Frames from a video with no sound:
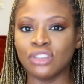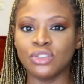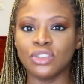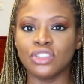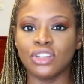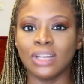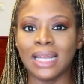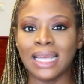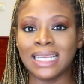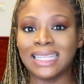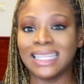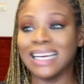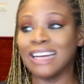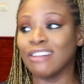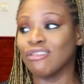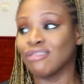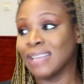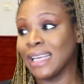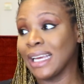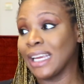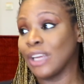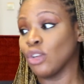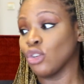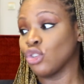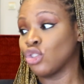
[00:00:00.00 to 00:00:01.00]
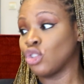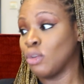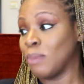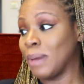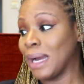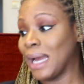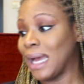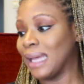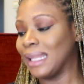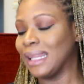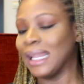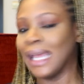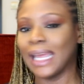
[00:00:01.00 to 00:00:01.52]
so it's not like they're taking your stomach
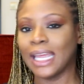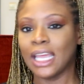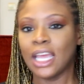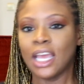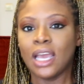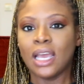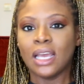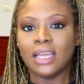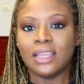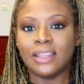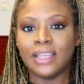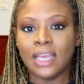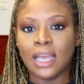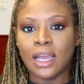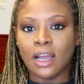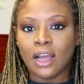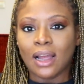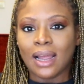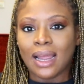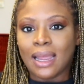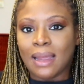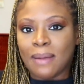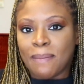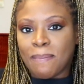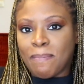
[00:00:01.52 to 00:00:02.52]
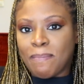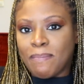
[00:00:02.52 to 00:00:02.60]
out, like they're